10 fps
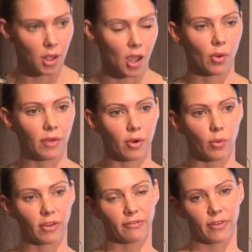However,
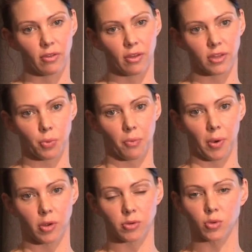we feel that these
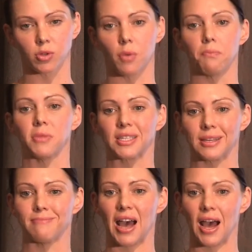proposals miss
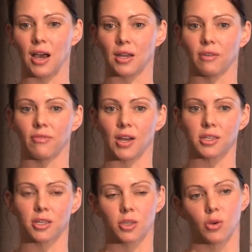the mark in
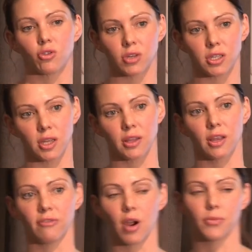relation to addressing
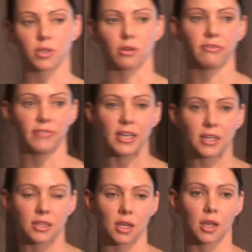the environmental
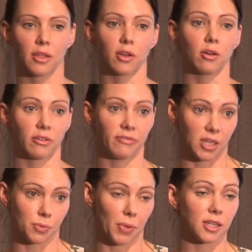effects. They're not
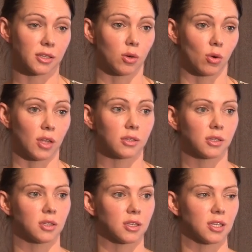effects-based in all
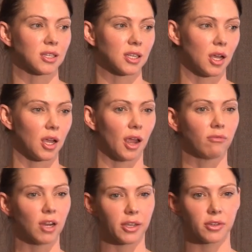instances.
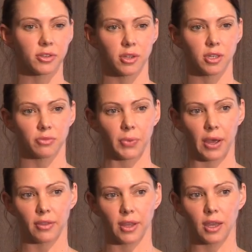And really concerned
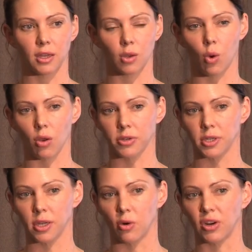about the
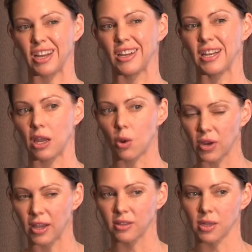inequality or
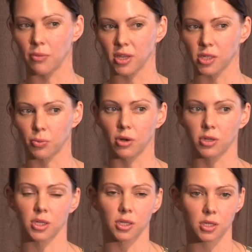inequity in some of these
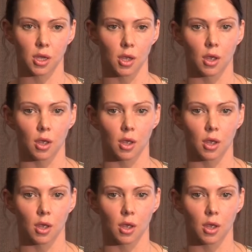approaches.